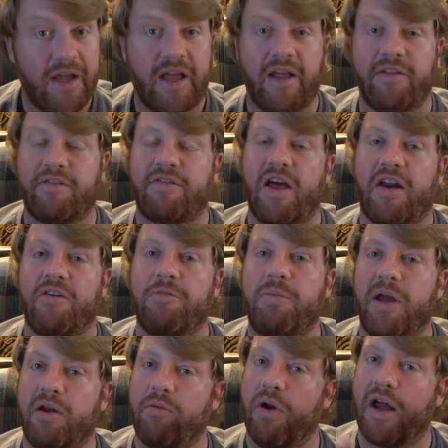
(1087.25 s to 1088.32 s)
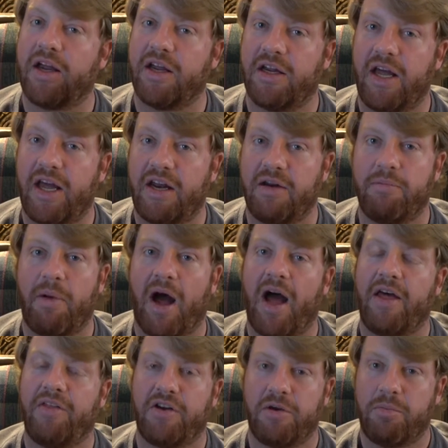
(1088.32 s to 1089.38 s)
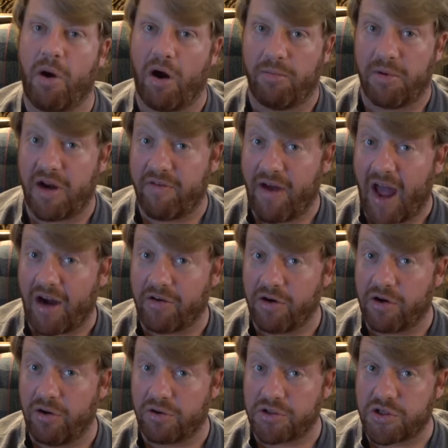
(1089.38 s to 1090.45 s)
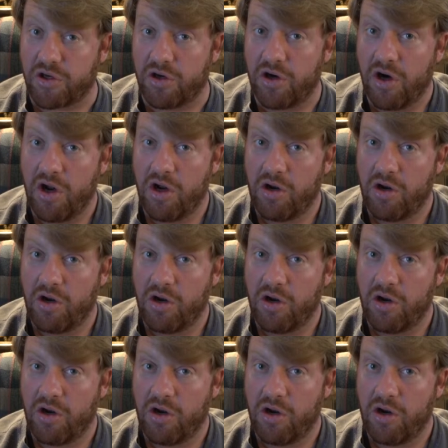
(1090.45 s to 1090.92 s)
instead of being regulated by the Department of Agriculture,